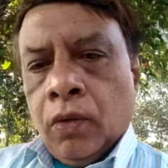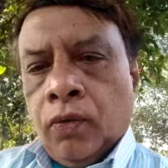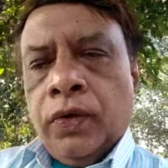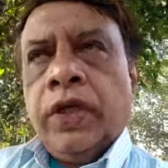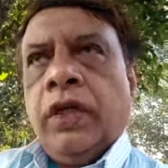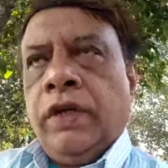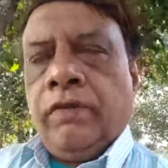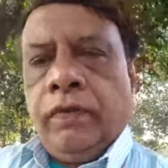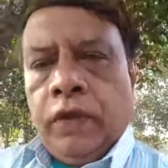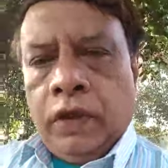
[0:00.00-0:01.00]
We
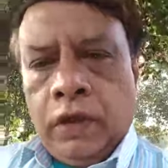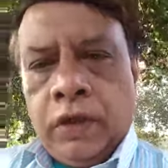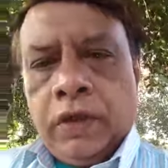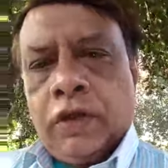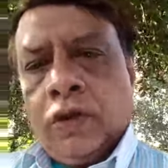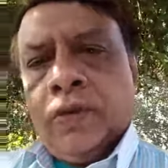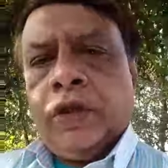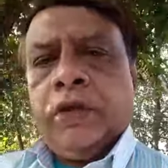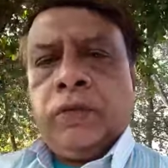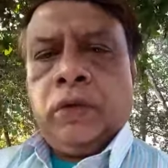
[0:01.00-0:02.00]
have uh, heard so
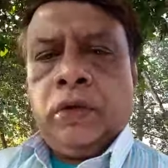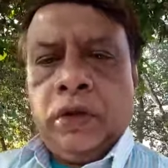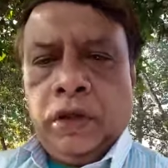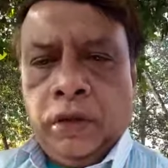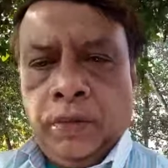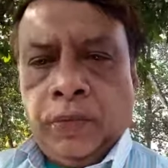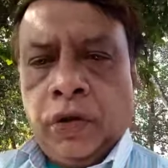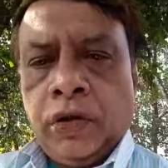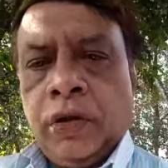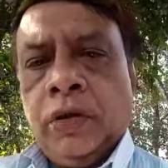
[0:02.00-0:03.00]
much about the
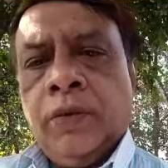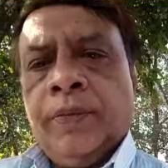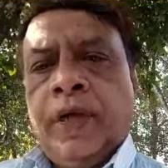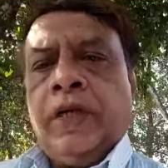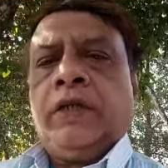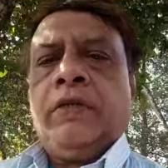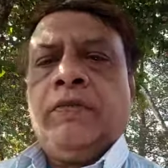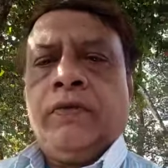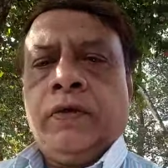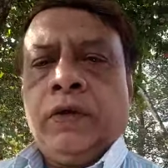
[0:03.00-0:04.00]
positive impact of
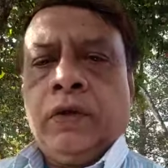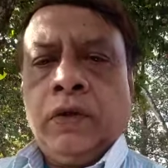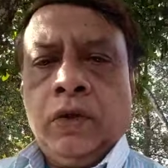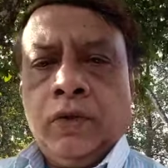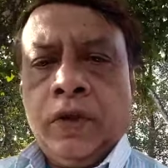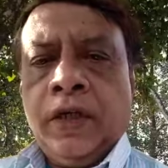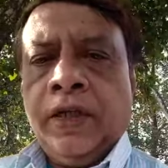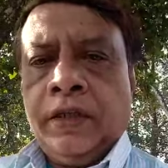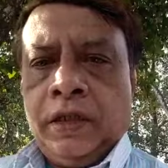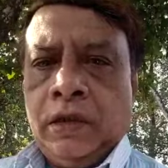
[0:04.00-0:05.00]
uh, COVID
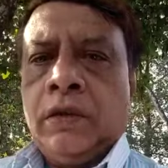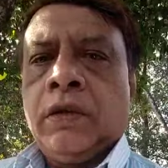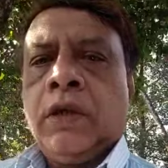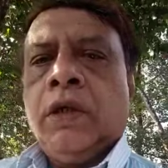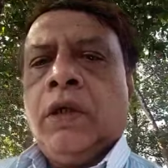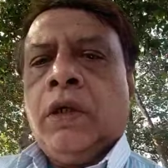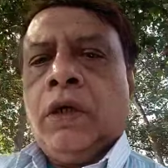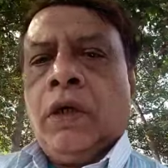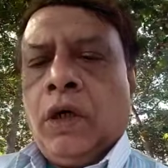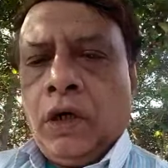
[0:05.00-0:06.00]
19
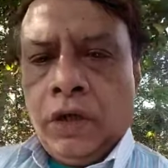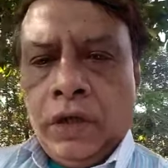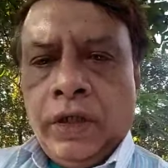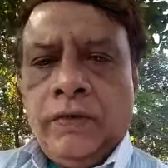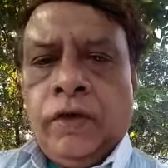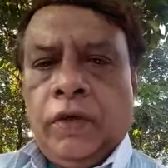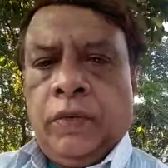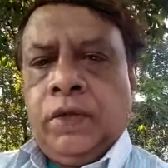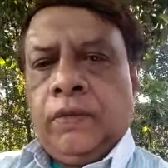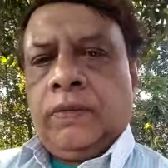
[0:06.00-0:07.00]
on the
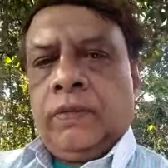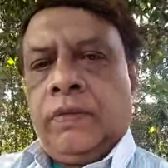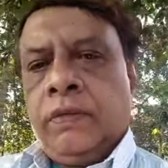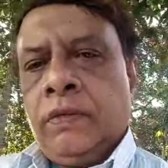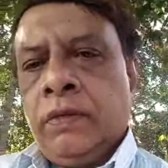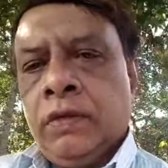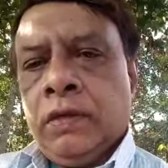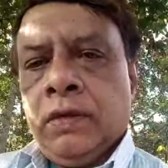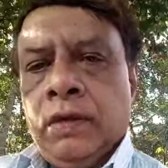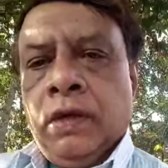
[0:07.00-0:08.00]
environment,
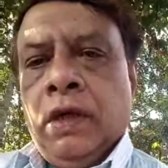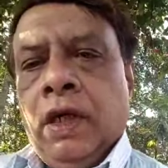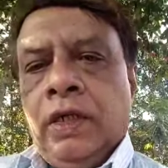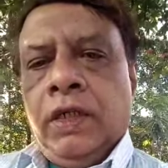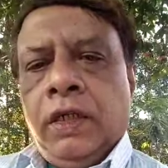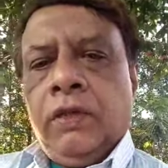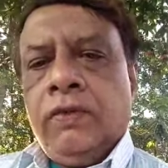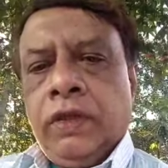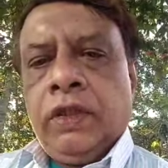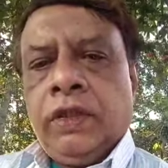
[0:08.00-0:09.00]
and none of
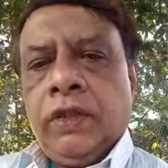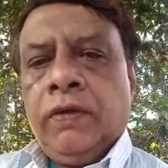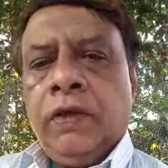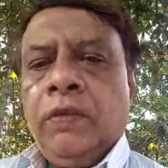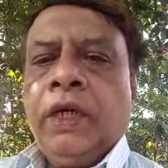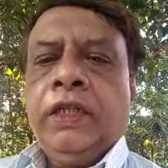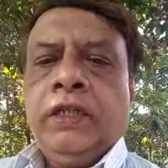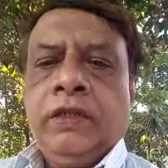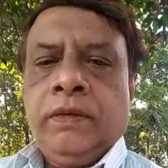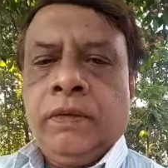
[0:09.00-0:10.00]
us ever
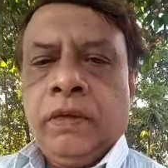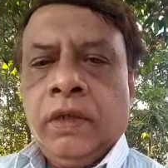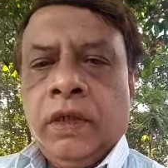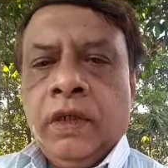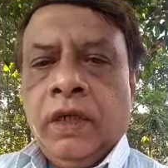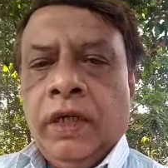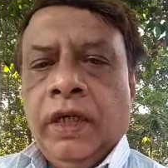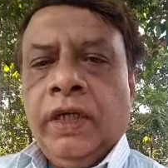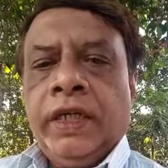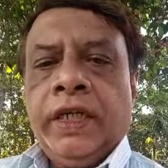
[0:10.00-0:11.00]
imagined a
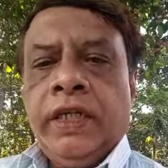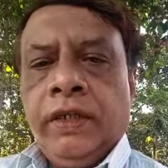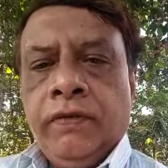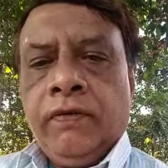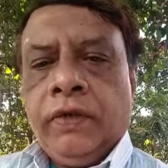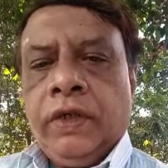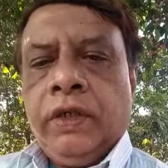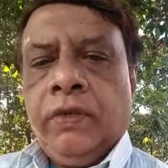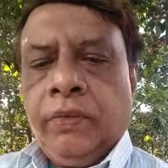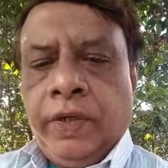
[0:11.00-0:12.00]
negative uh,
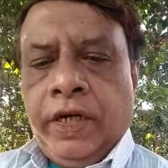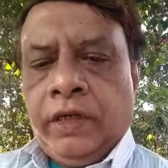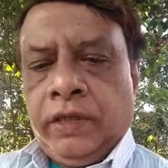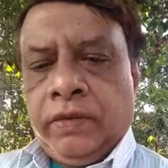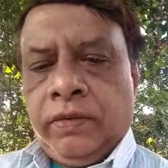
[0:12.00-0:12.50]
impact.